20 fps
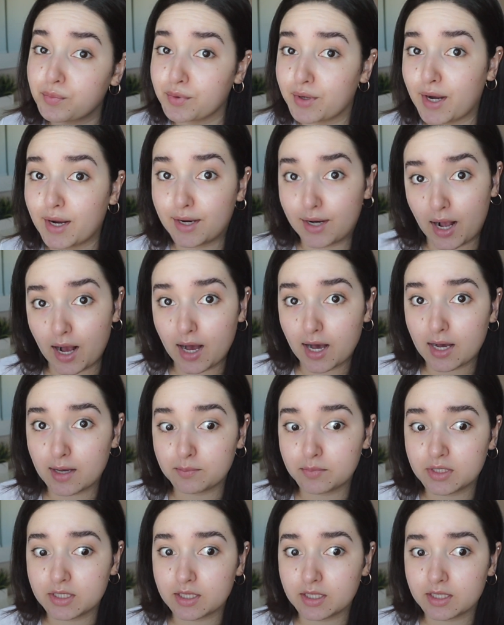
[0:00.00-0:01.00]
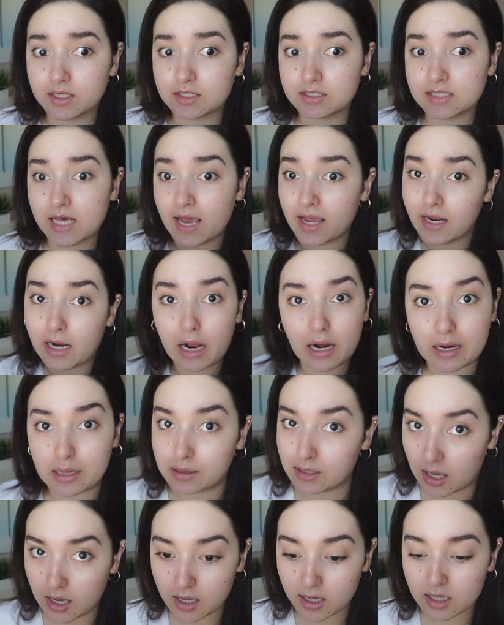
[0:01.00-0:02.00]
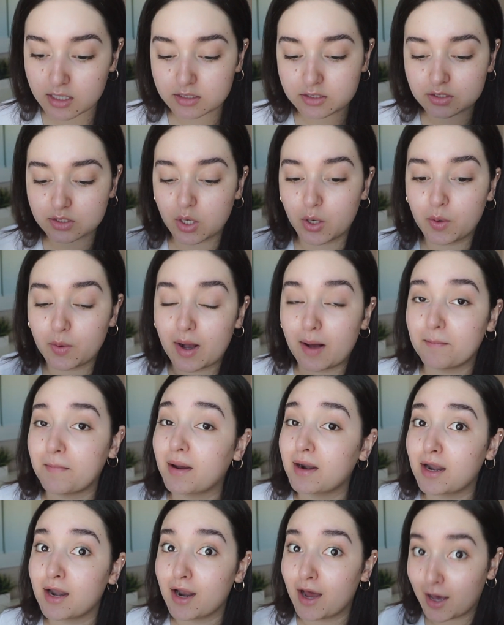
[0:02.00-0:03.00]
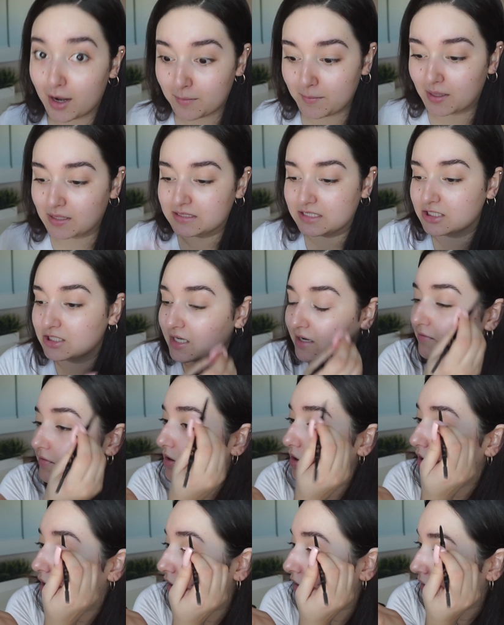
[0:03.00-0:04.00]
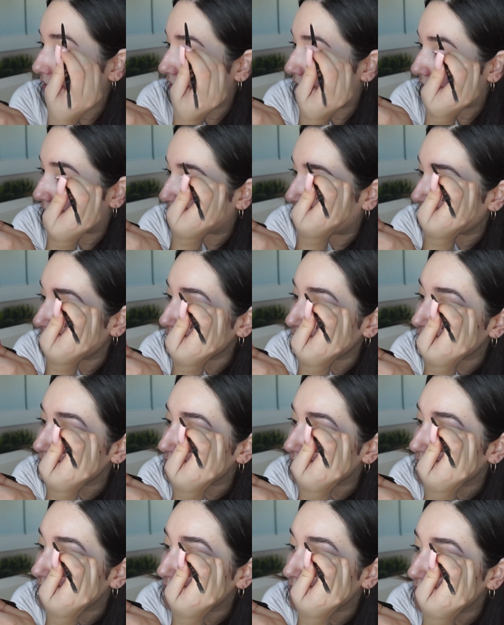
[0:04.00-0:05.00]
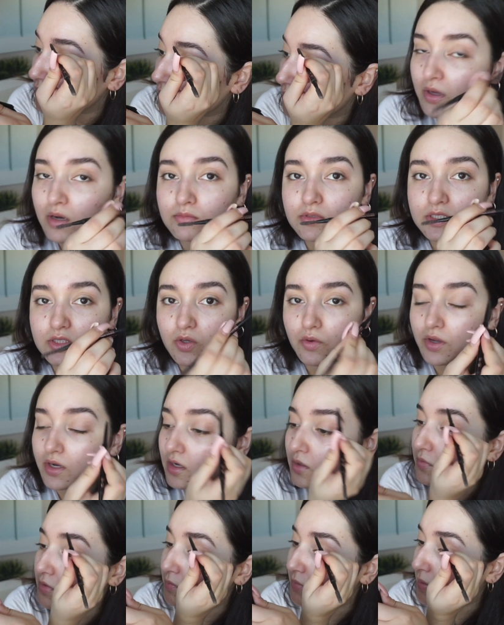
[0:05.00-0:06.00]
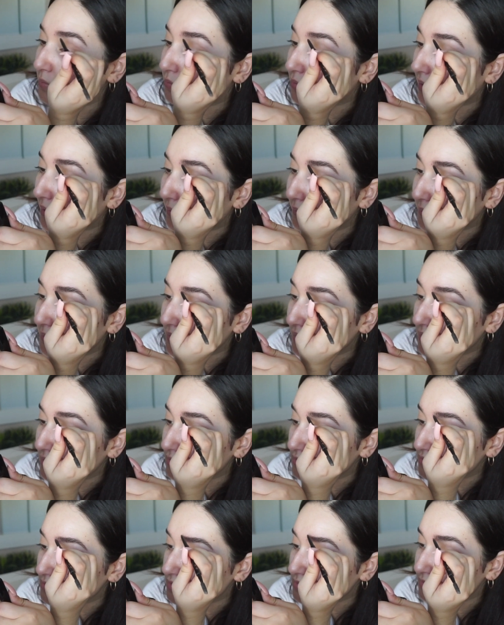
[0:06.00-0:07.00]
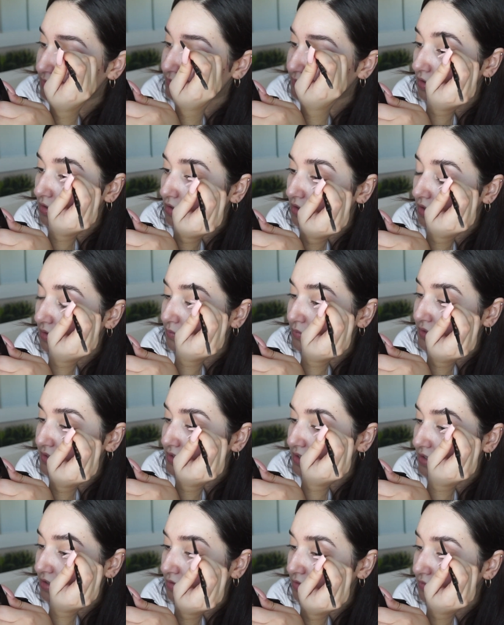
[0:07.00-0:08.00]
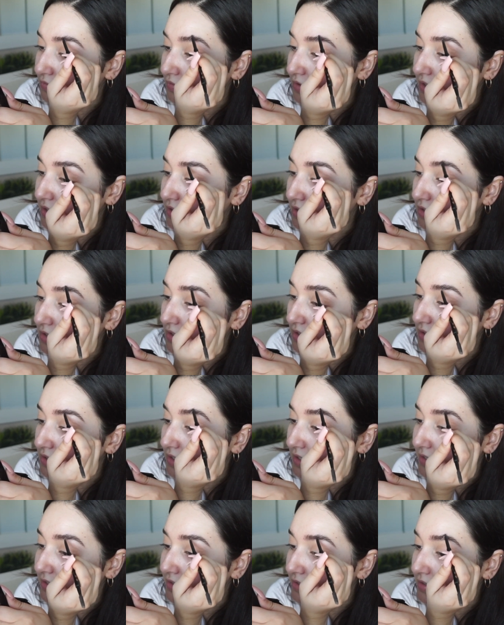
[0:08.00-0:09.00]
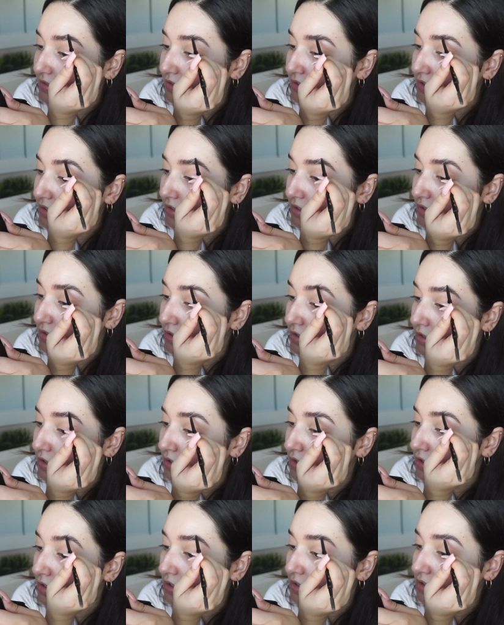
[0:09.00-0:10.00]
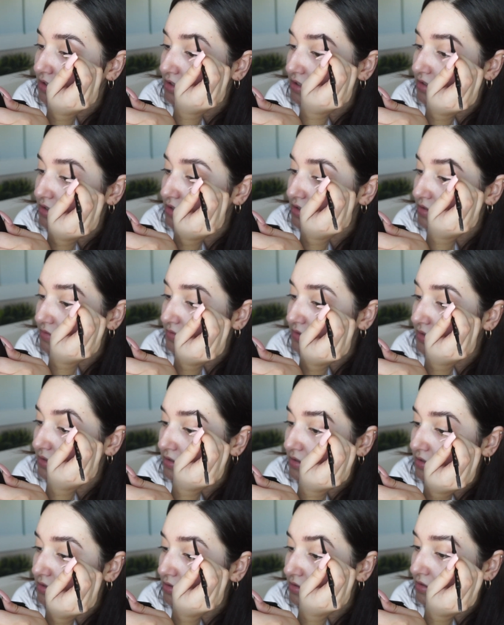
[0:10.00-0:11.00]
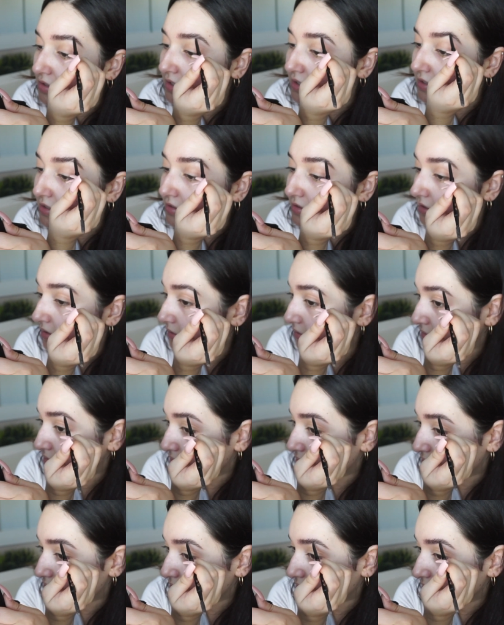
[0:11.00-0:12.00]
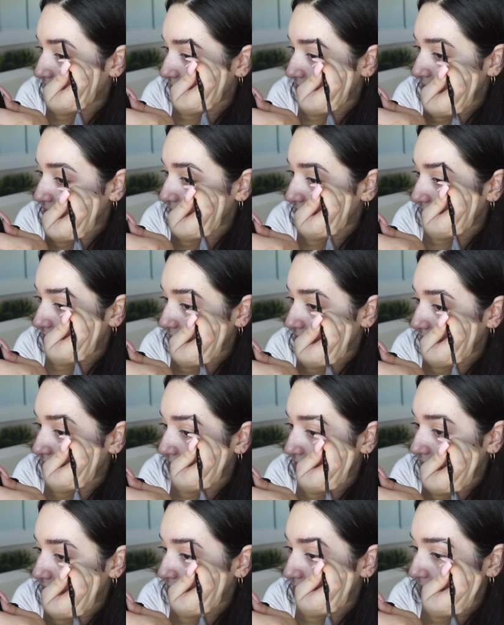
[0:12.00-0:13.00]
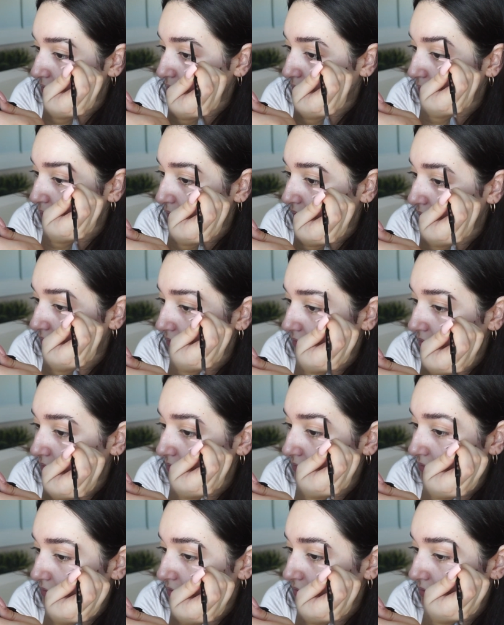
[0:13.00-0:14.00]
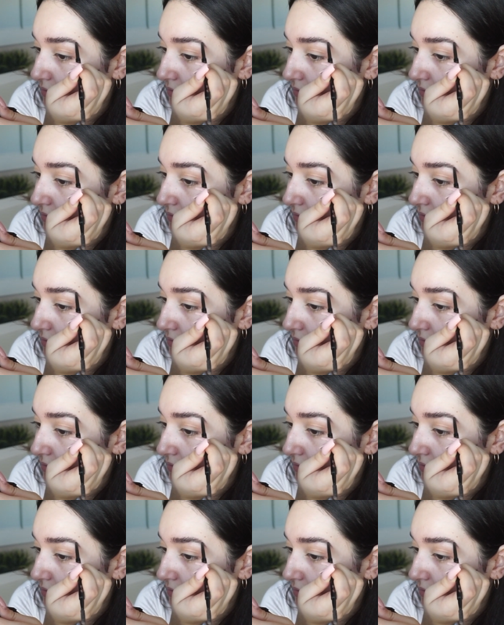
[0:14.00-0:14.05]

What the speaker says: what I got because I ain't got a lot, so I'm not about to shave it all off. But I'm just going in with my Brow Wiz, and I'm just kind of like lightly just doing little hair like strokes all over my brow.